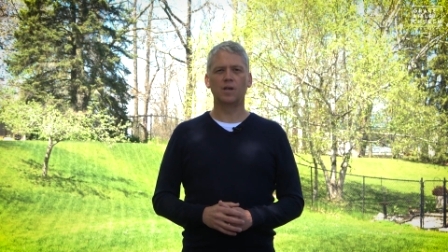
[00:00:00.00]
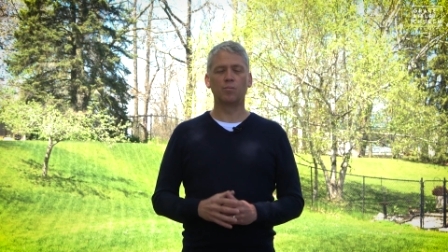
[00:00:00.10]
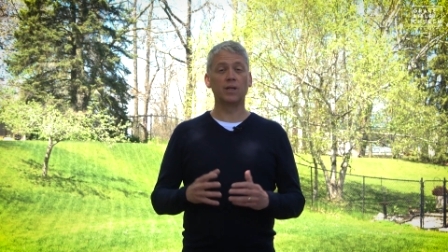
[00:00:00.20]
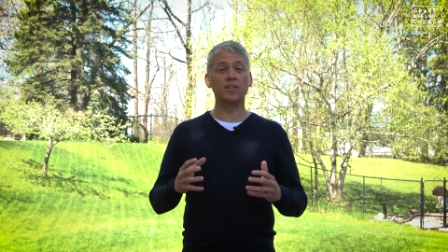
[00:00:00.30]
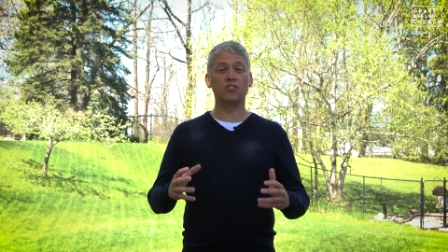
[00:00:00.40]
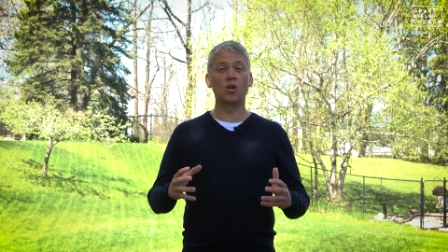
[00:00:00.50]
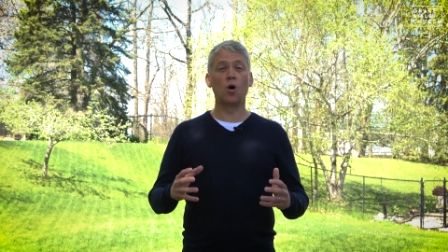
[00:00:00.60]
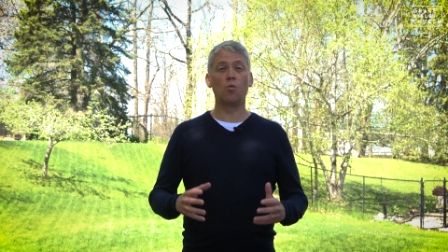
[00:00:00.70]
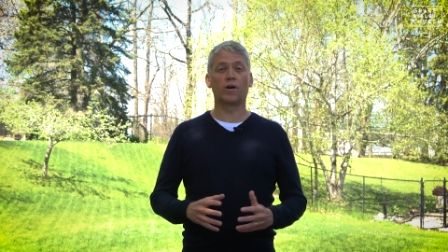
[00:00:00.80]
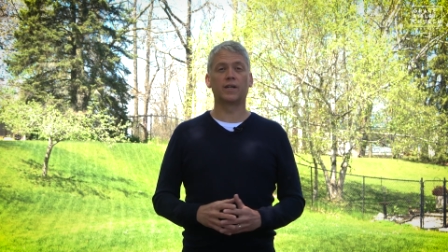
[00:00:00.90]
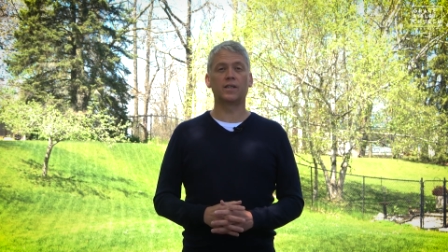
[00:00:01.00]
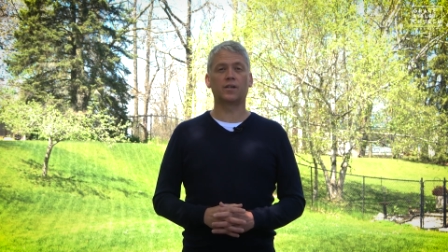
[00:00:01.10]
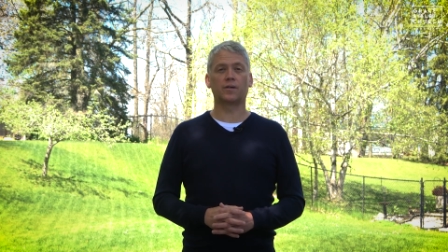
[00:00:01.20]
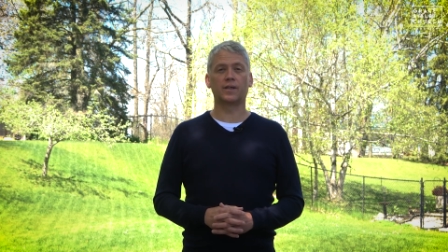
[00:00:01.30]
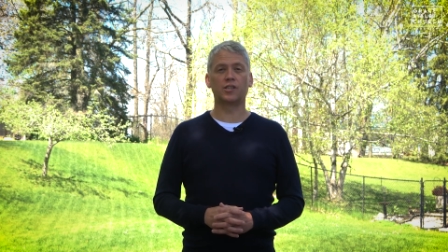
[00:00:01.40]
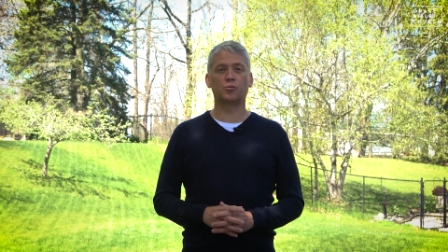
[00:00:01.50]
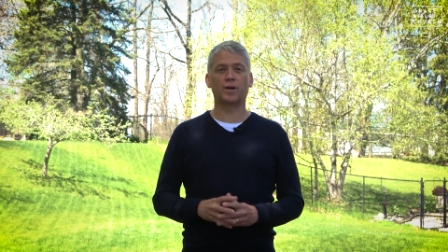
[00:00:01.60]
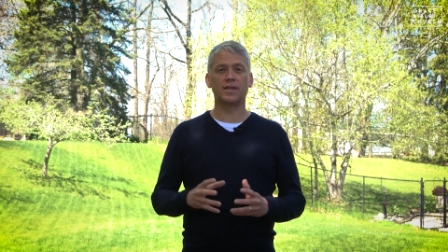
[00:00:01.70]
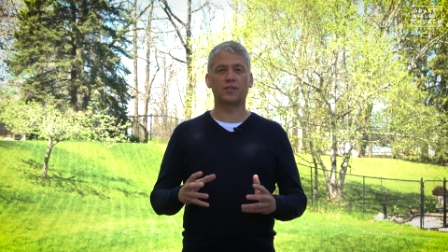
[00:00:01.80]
Please know we're encouraged by the